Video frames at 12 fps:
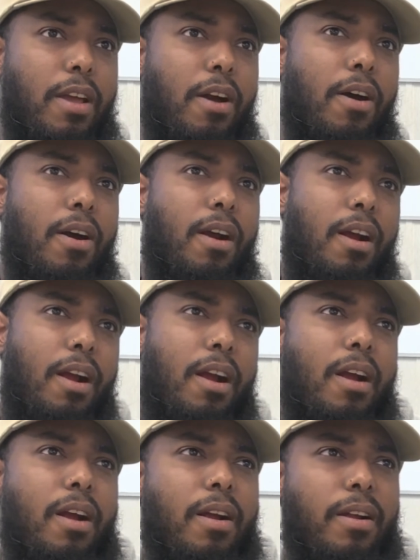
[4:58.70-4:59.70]

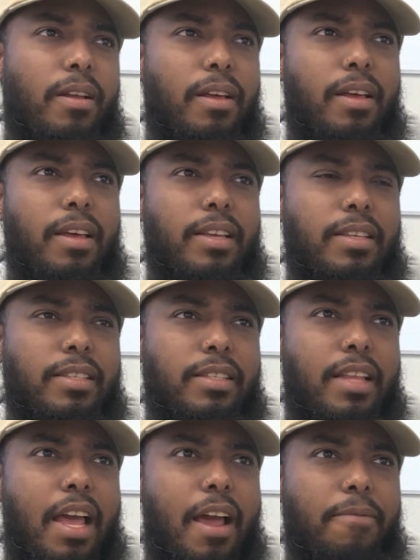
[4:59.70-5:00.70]
are
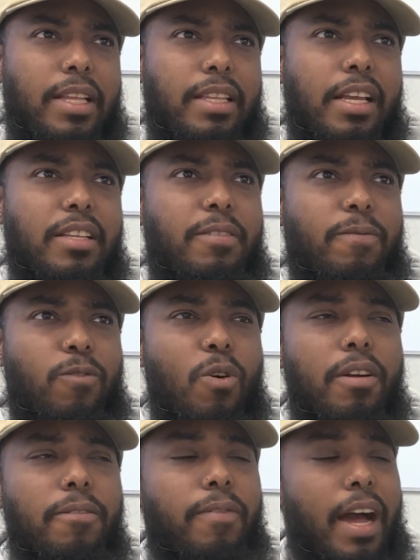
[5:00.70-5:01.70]
staffed, I think it's 4
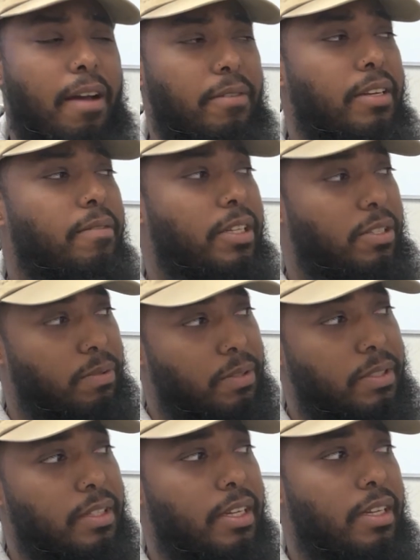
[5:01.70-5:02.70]
or 5 individuals
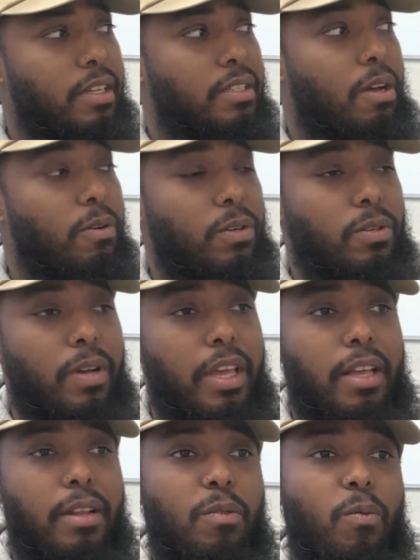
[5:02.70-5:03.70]
total,
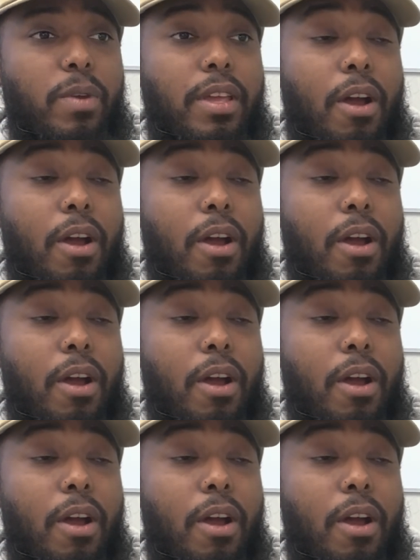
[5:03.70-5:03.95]
and we